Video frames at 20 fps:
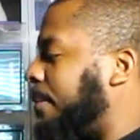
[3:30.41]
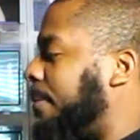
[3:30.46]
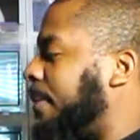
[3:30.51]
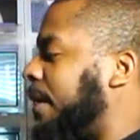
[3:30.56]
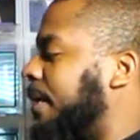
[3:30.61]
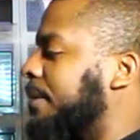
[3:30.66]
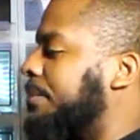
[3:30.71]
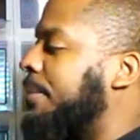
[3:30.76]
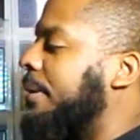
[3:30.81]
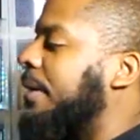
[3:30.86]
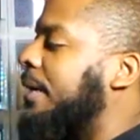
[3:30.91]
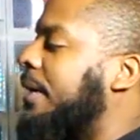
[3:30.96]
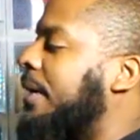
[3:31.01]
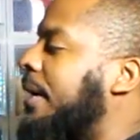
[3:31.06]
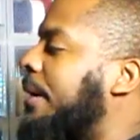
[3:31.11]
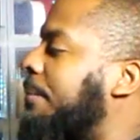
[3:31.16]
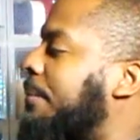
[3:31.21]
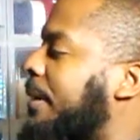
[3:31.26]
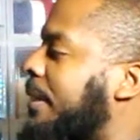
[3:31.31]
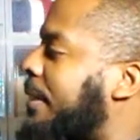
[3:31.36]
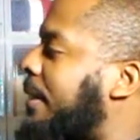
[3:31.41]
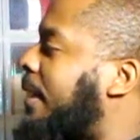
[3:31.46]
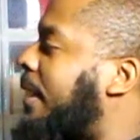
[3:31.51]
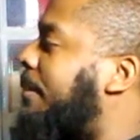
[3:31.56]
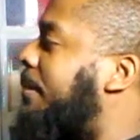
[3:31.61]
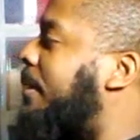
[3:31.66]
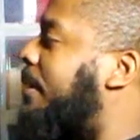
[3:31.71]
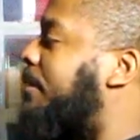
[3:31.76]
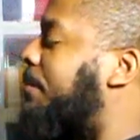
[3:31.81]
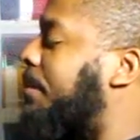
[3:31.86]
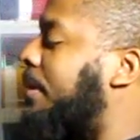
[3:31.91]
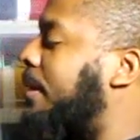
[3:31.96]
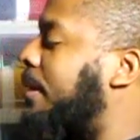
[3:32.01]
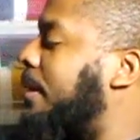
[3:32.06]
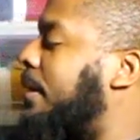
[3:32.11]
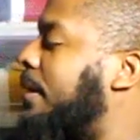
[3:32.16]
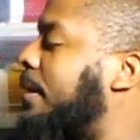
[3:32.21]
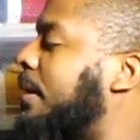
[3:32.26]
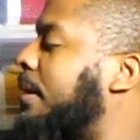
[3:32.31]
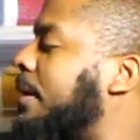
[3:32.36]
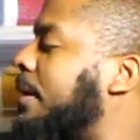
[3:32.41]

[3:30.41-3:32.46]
box better not be damaged, bruh.